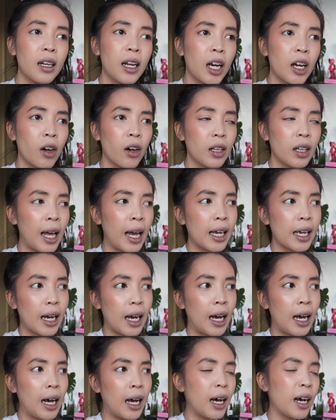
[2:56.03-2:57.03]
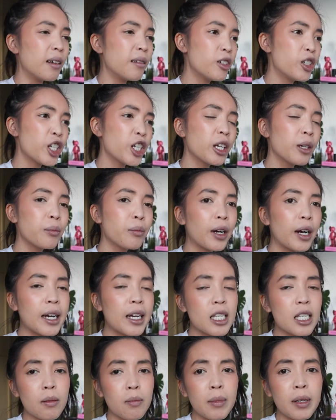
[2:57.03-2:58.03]
I got like uh, chicken
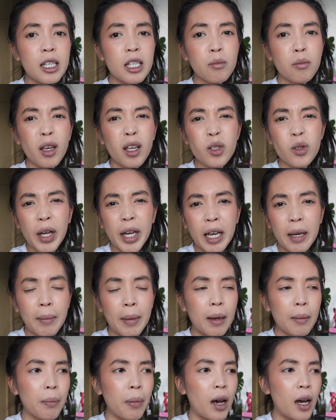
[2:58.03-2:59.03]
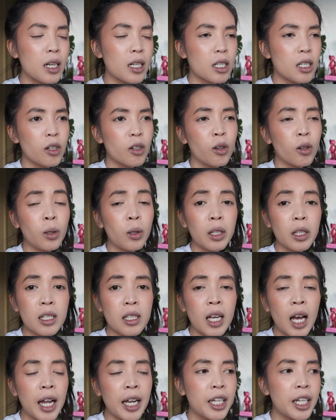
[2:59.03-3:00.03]
breast, minced meat so I can make pasta or
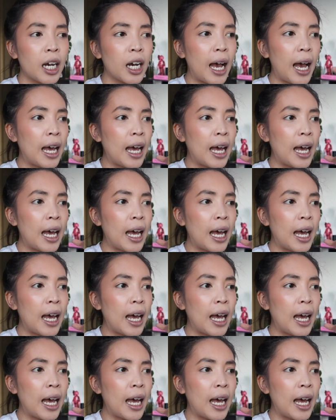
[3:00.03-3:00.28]
lasagna,